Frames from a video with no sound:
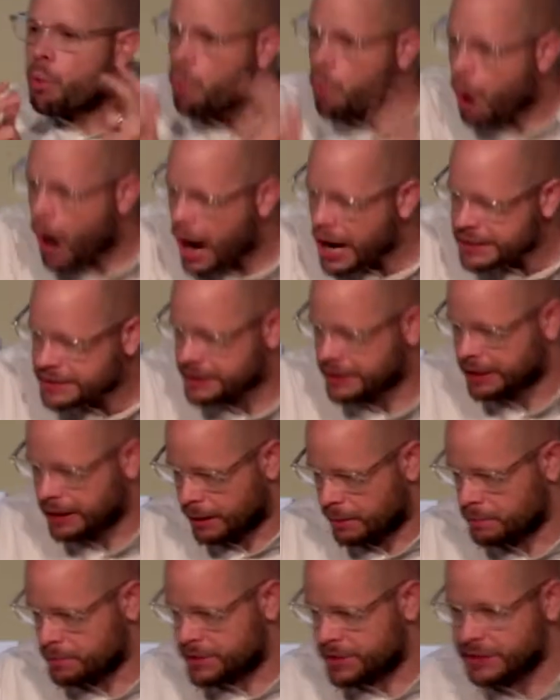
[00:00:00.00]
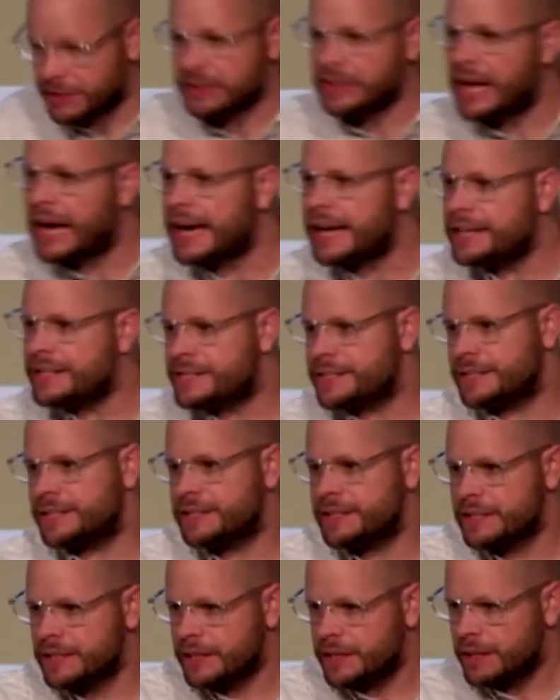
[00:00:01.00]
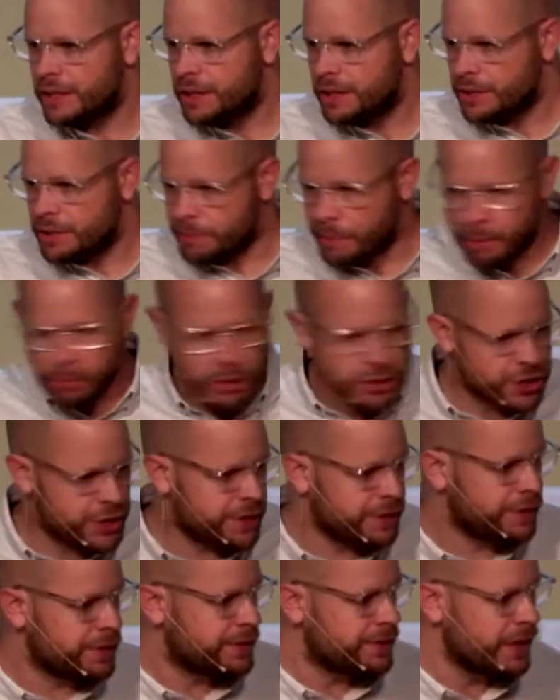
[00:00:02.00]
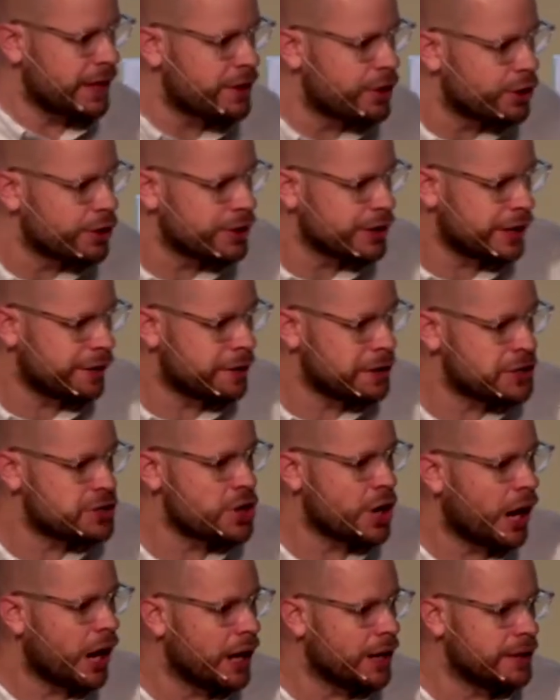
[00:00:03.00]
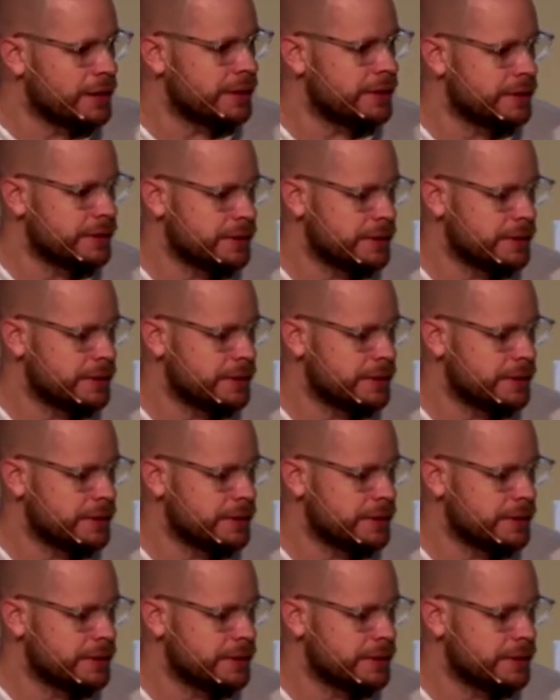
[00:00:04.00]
want to come to the light. Do you remember what Jesus said earlier in John?